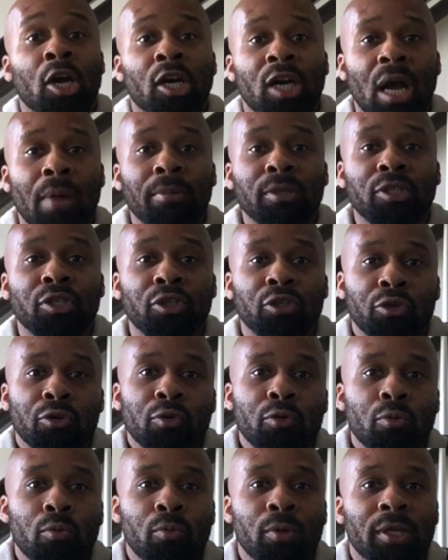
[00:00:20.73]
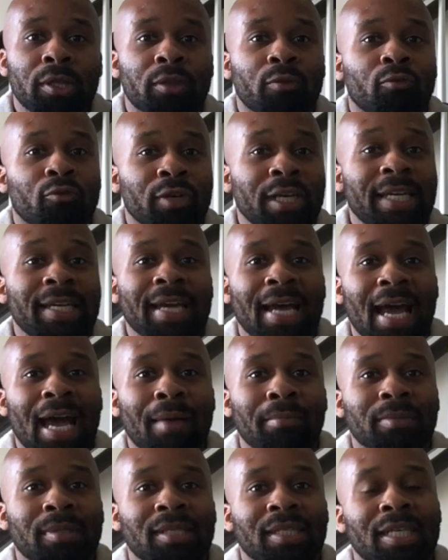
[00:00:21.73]
coming to you with
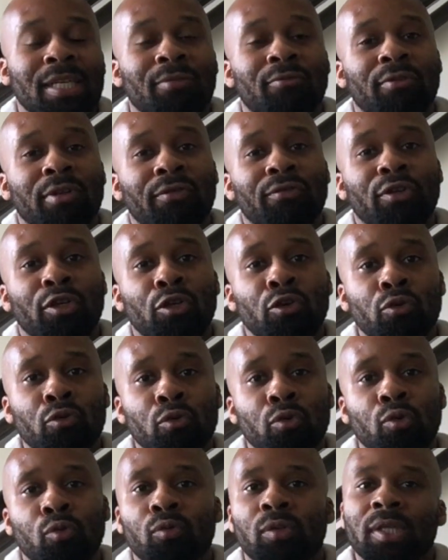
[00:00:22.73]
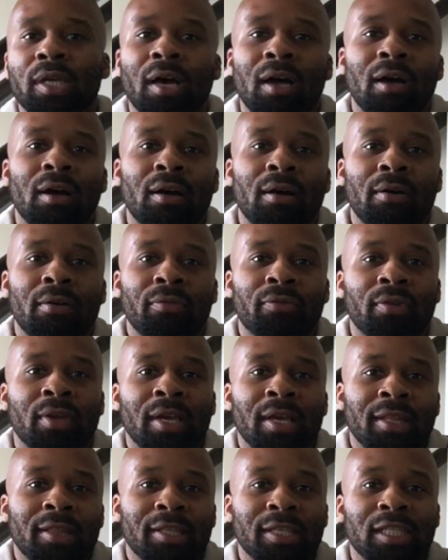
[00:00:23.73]
recaps and reviews of
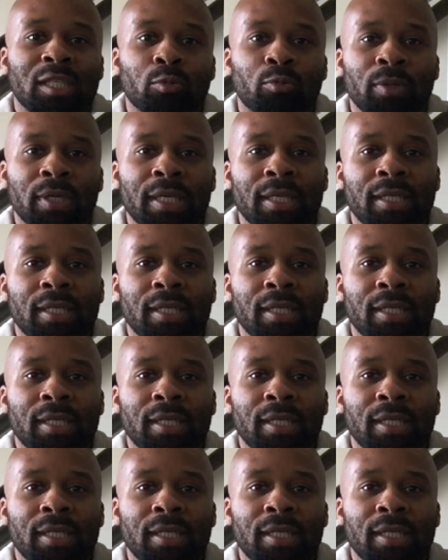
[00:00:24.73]
this